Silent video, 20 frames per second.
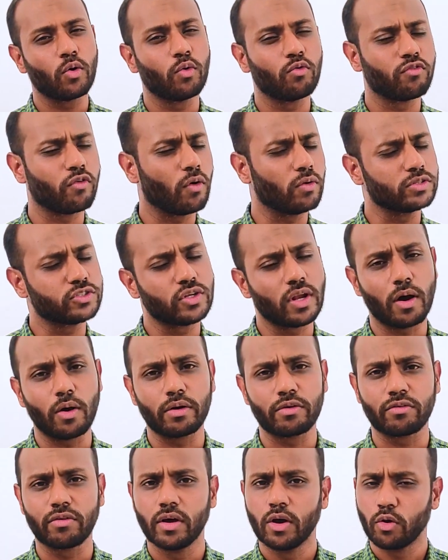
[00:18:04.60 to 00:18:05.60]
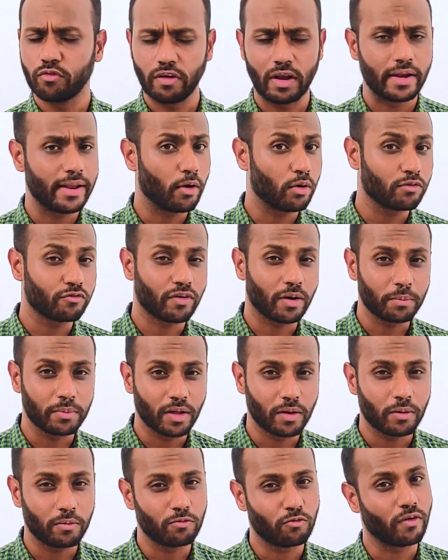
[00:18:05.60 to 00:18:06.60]
who fell down from
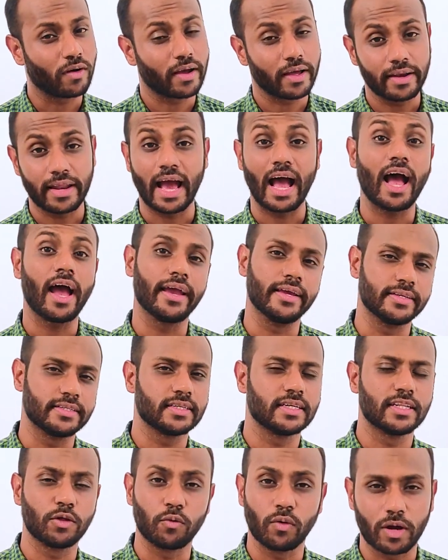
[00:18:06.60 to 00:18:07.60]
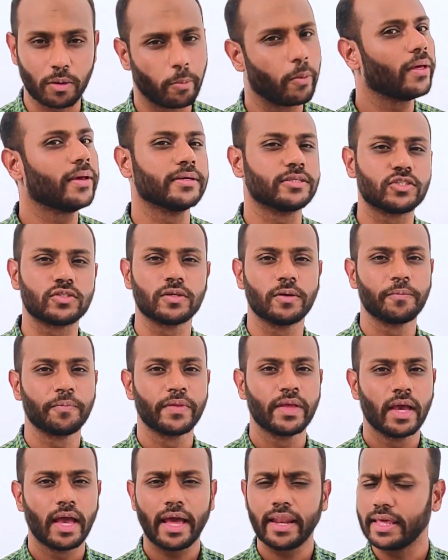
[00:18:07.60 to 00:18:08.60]
the work at height in the workplace,
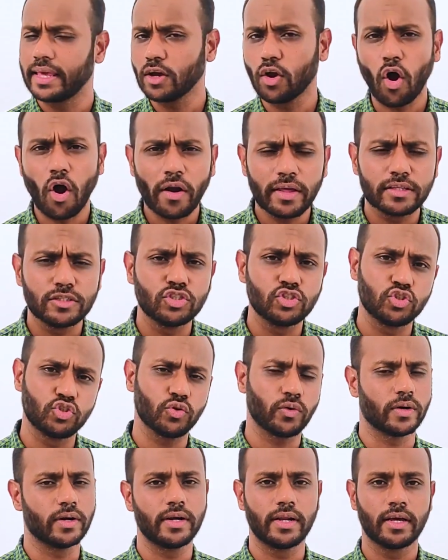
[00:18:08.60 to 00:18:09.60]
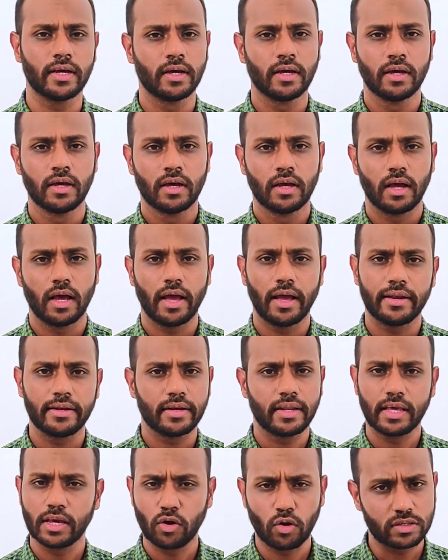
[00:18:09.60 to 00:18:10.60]
and he got injured
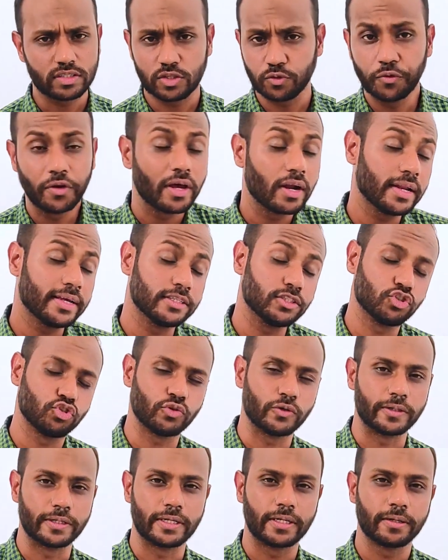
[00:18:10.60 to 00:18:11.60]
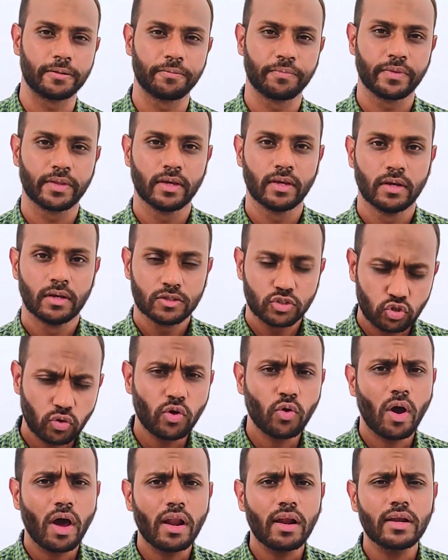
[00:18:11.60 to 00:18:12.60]
and he got severely injured. So
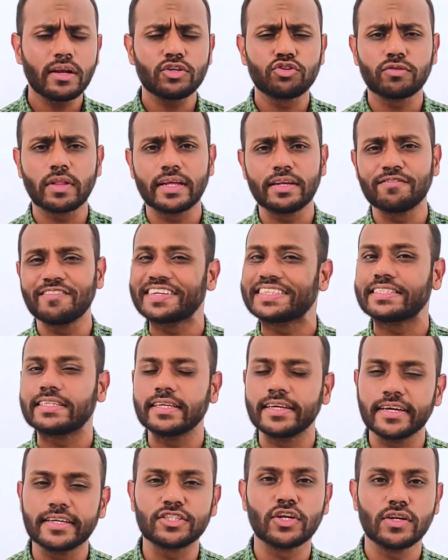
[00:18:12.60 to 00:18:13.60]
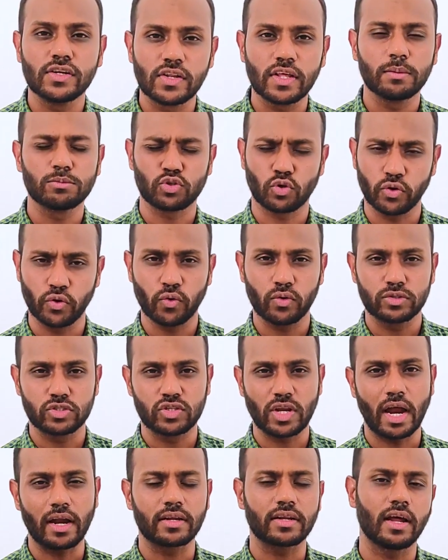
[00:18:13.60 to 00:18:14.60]
you are into the investigation team, so you
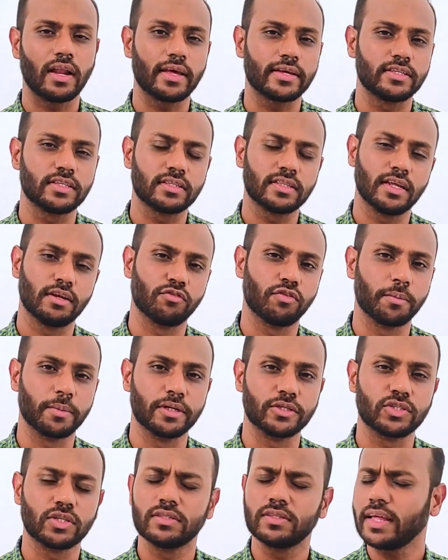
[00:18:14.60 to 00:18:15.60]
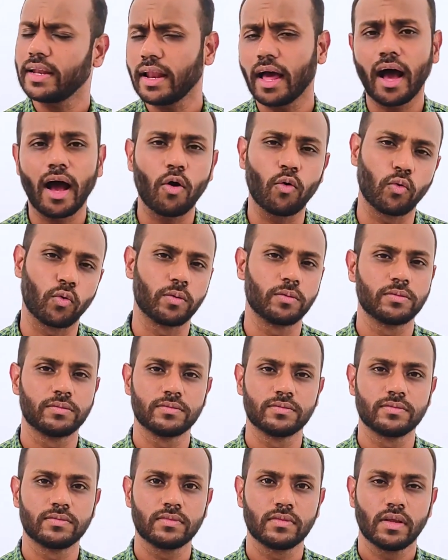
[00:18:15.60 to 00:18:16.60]
start collecting the information. Then how?
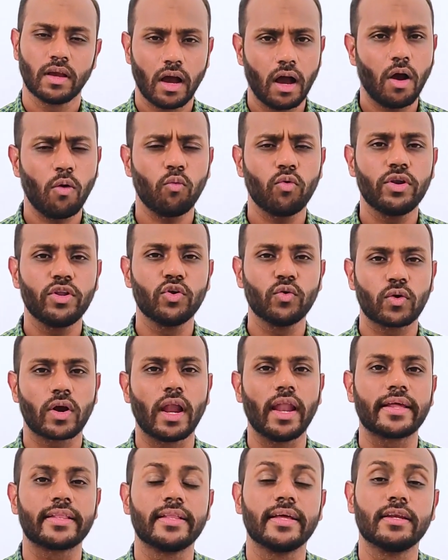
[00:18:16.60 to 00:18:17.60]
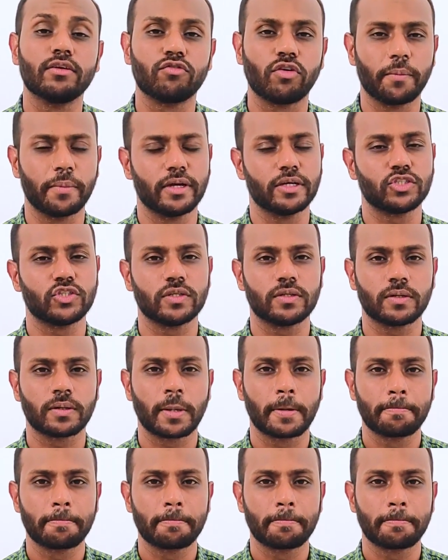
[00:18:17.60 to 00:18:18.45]
How would you collect the information?